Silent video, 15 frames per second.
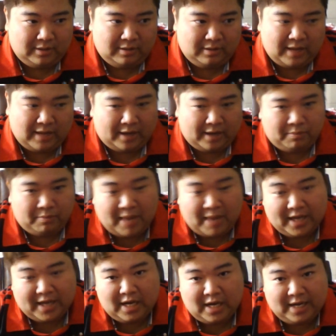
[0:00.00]
like my
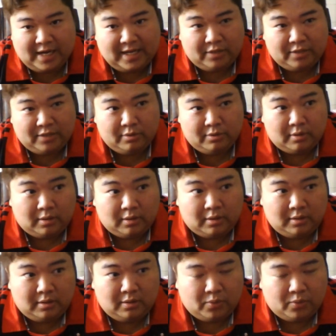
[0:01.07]
Kan in Duel,
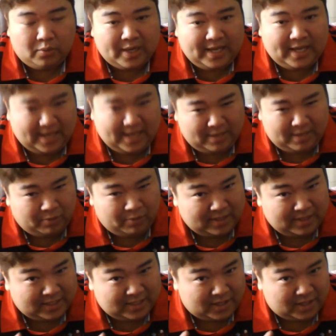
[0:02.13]
when
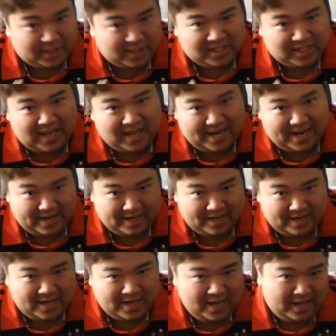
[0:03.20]
the stars align and
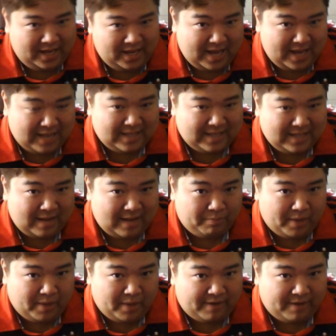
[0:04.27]
he has that
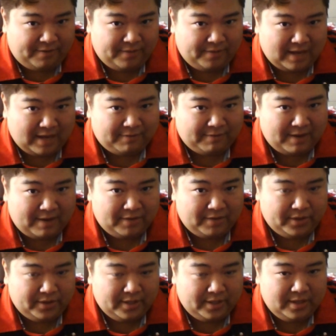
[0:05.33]
buff, that
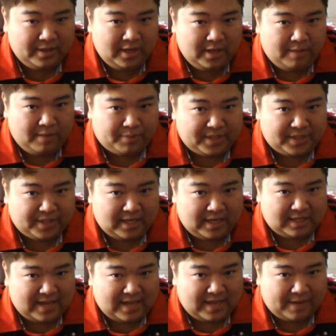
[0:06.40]
500%
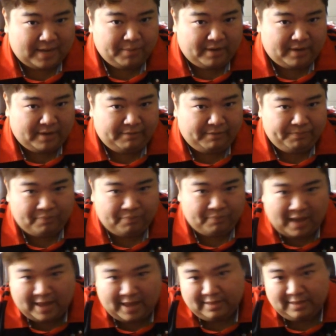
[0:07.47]
attack buff,
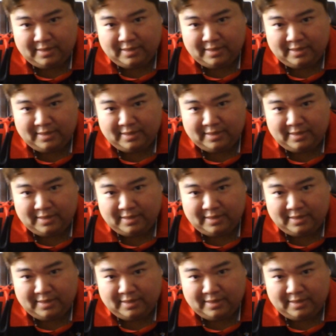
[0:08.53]
and